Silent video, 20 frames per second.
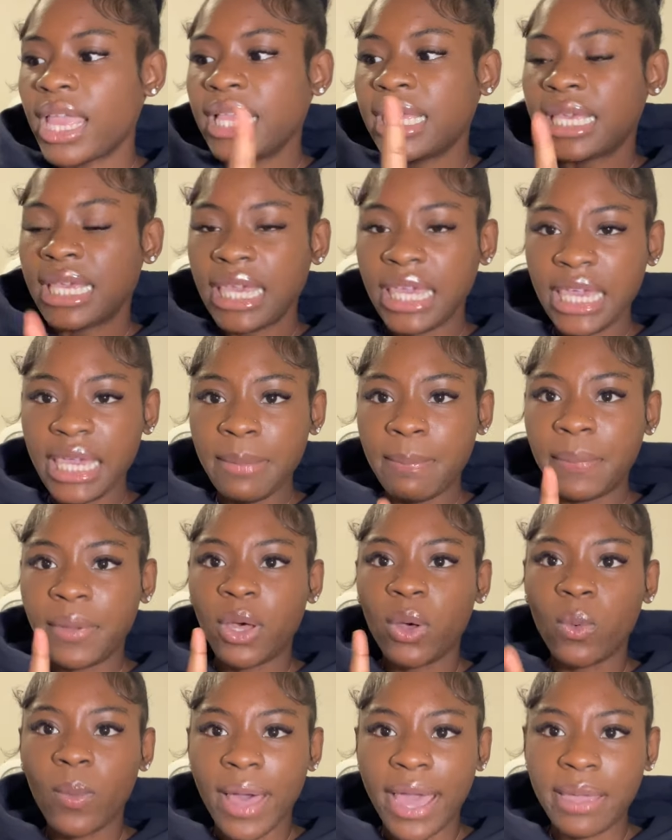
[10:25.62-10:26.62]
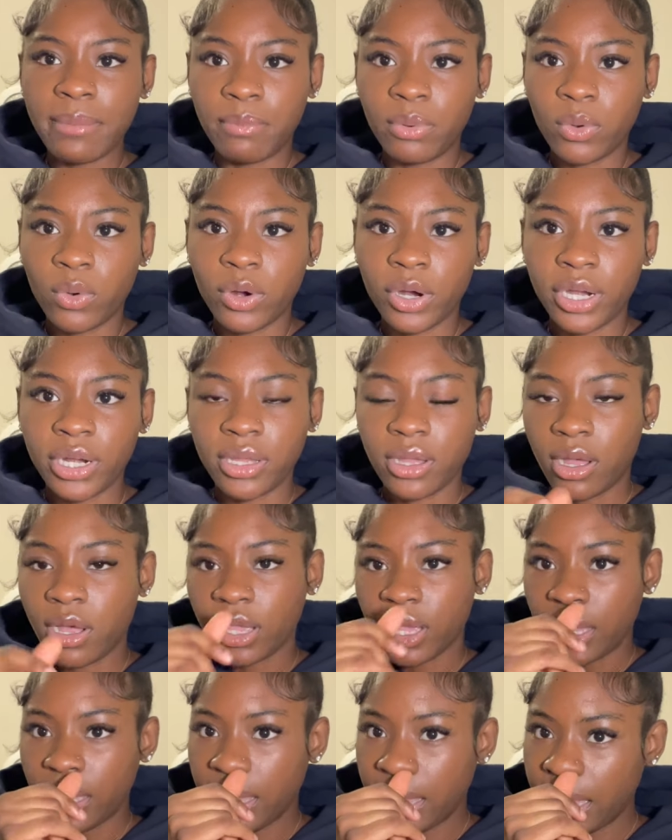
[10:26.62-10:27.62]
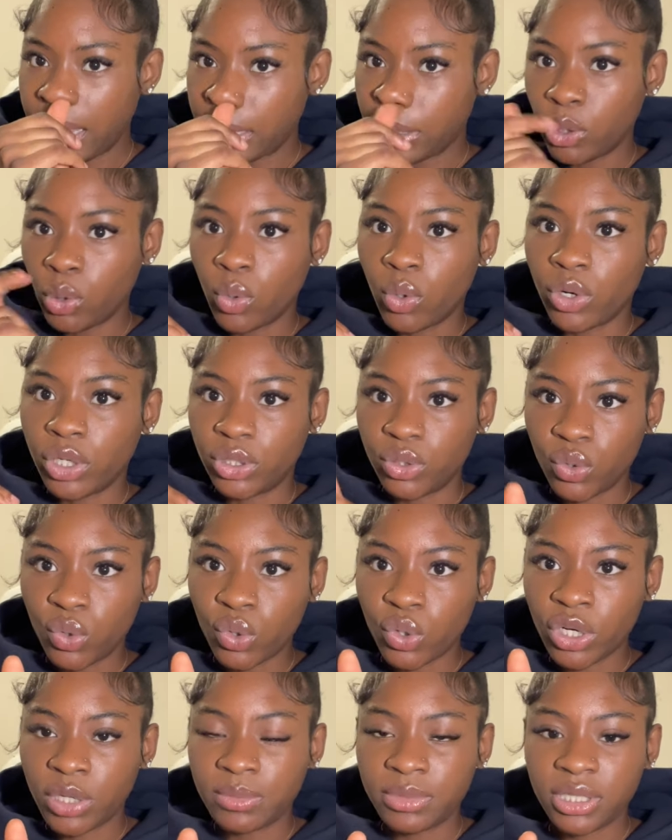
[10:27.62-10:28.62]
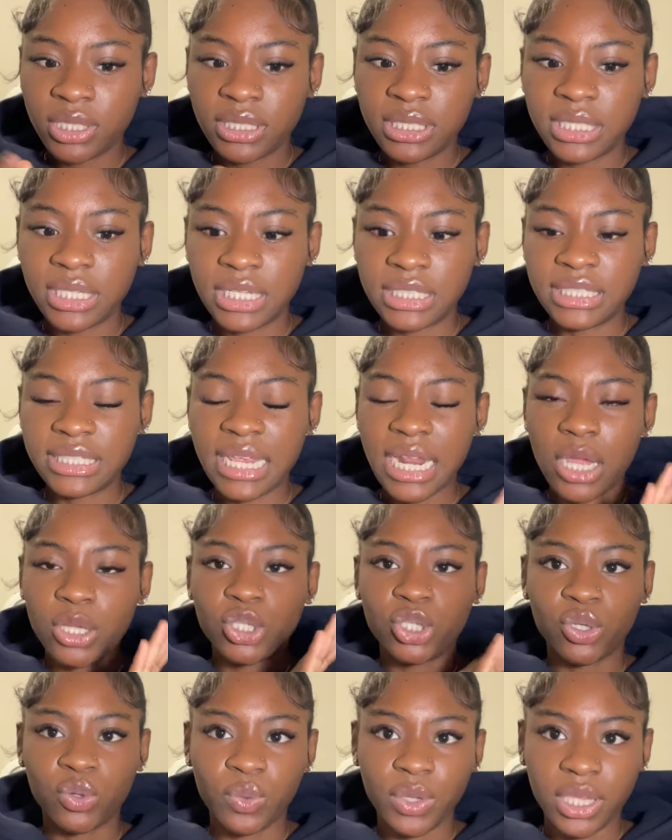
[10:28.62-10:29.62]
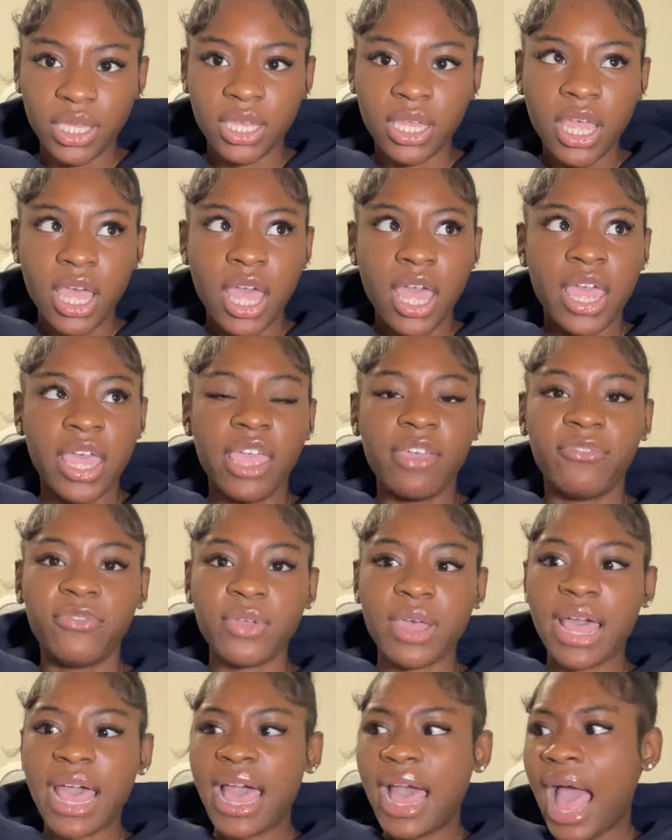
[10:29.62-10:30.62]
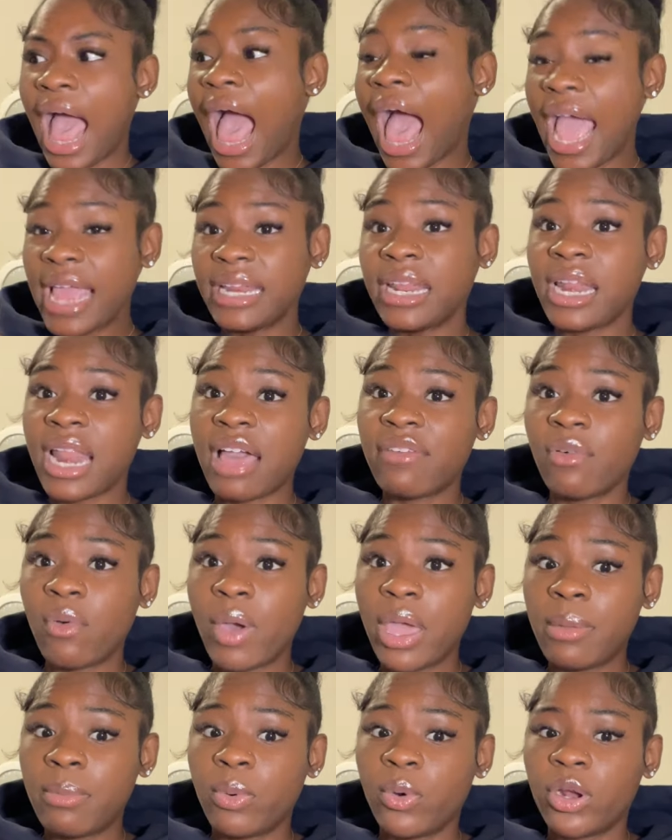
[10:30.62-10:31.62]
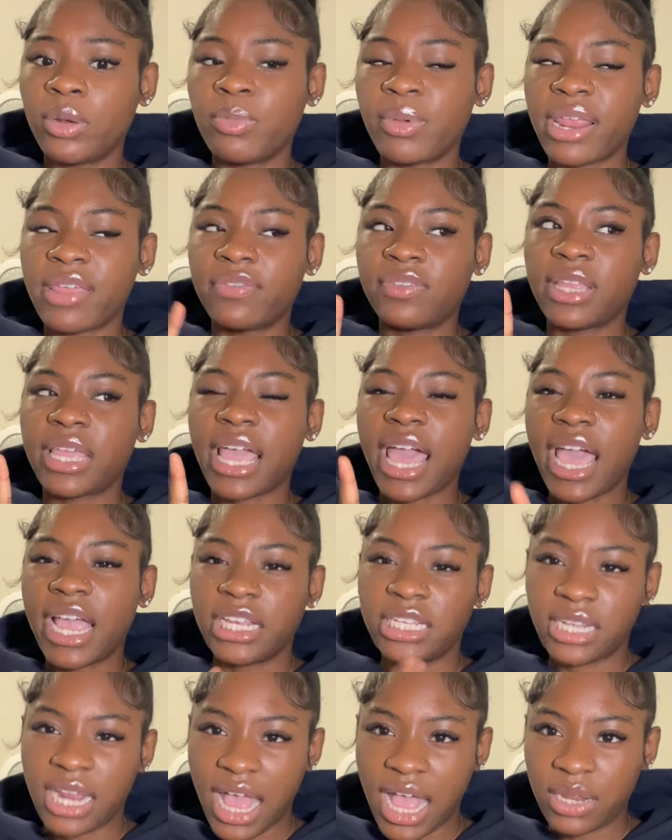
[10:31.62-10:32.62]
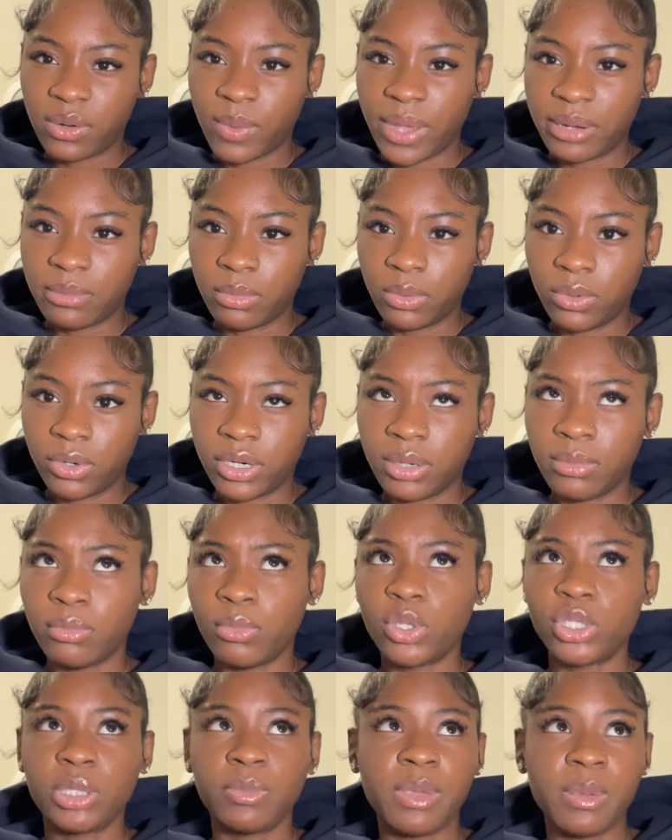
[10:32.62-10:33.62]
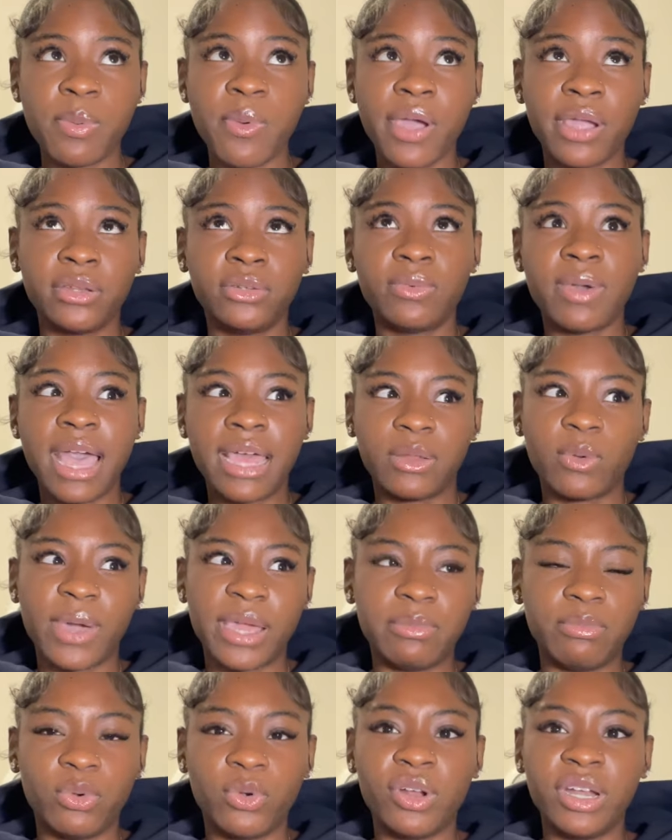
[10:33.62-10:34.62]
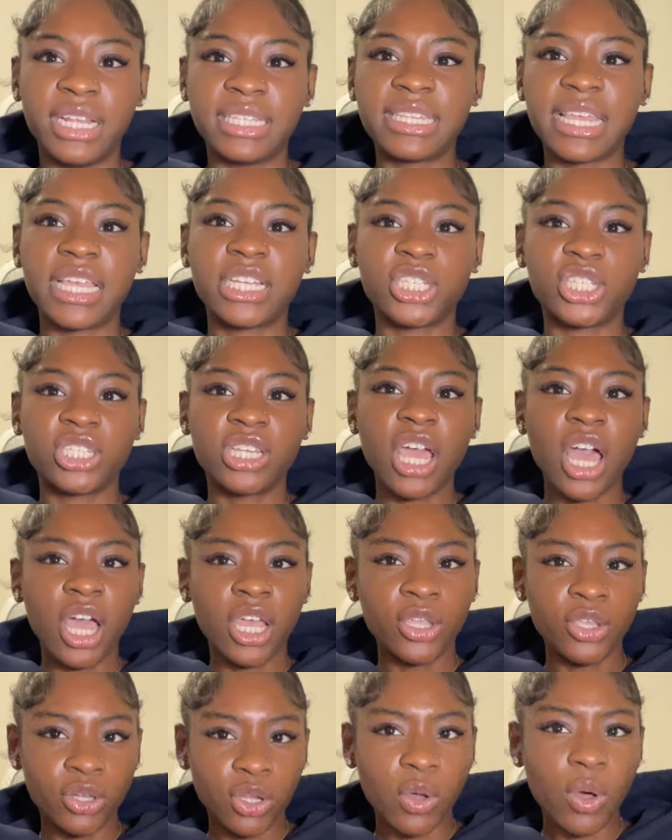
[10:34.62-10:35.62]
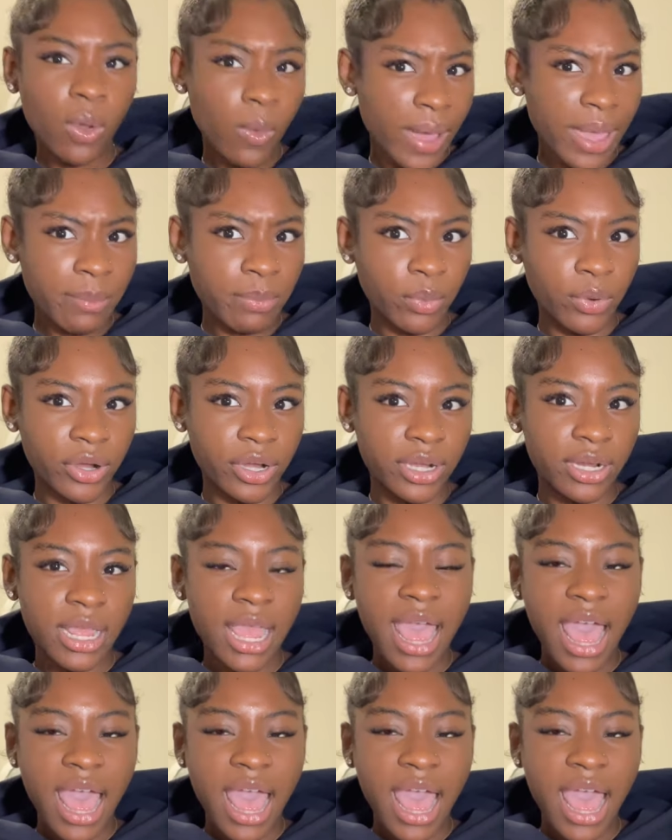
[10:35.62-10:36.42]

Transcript: Keep a whiteboard in your dorms to set out your week. If you, I didn't have a whiteboard, but I feel like I should have had a whiteboard most of the people I knew had a whiteboard. It's like just, you know, a whiteboard.